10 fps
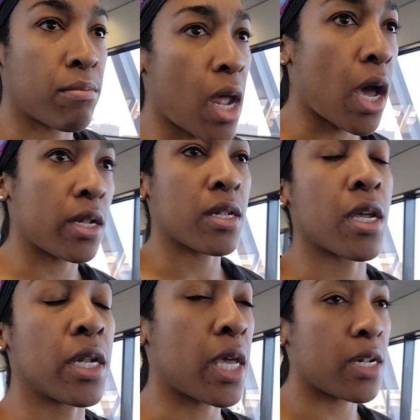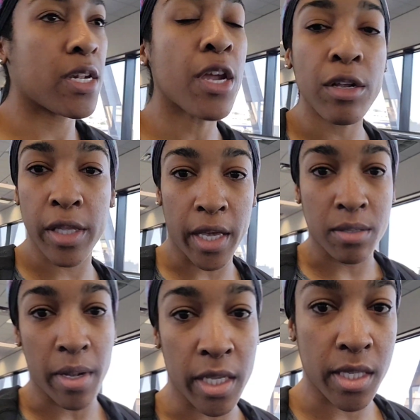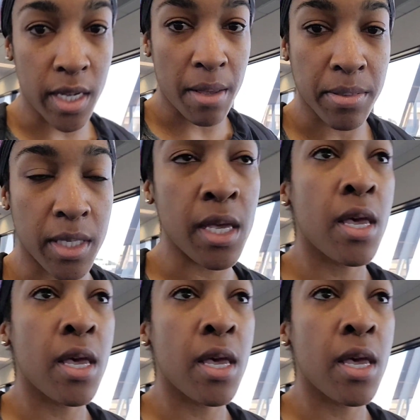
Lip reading: I'm not gonna get nearly as many steps.